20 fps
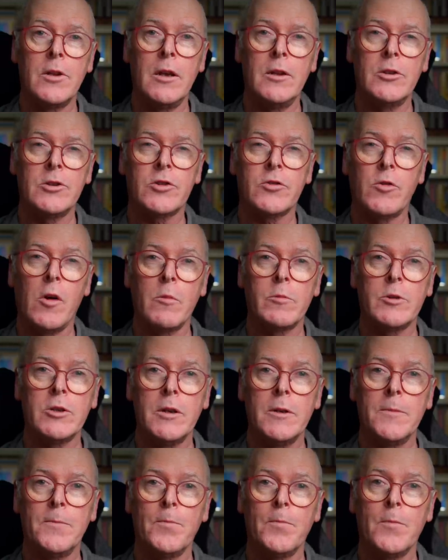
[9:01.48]
in
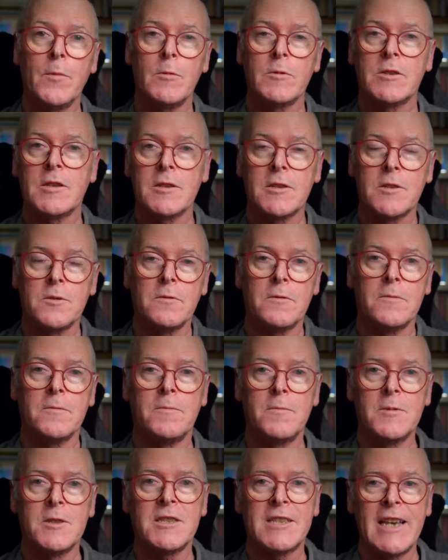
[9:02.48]
Shropshire, which is a sort
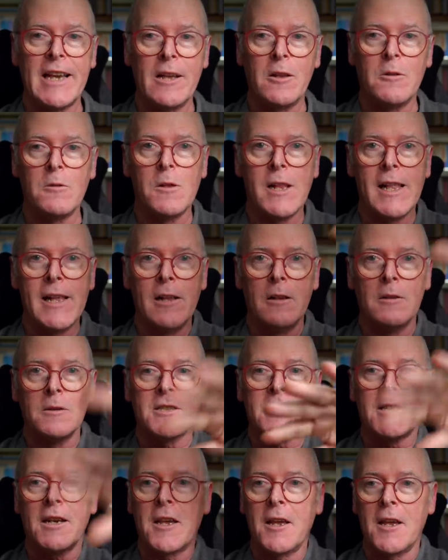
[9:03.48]
of single hill
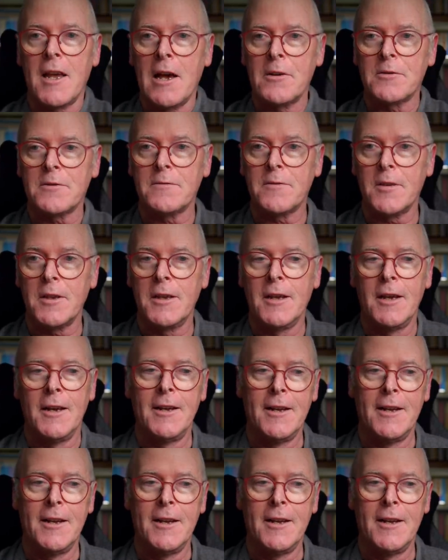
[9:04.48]
sticking out of the